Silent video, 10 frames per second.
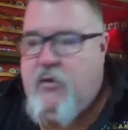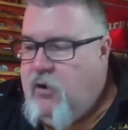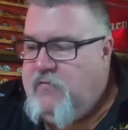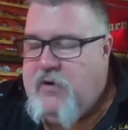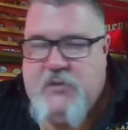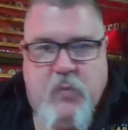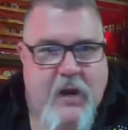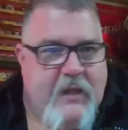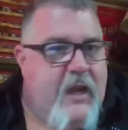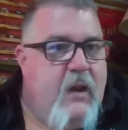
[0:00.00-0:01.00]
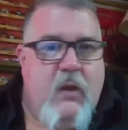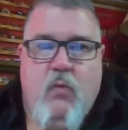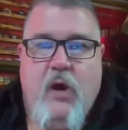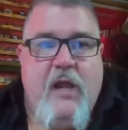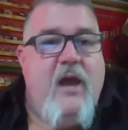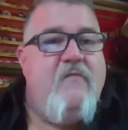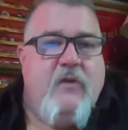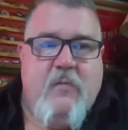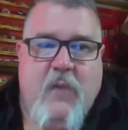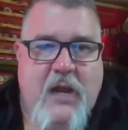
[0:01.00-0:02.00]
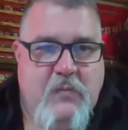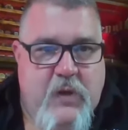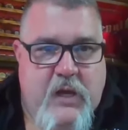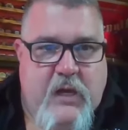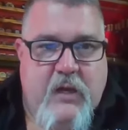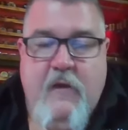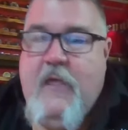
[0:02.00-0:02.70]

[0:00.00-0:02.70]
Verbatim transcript: your girlfriend's pregnant, whatever it might be.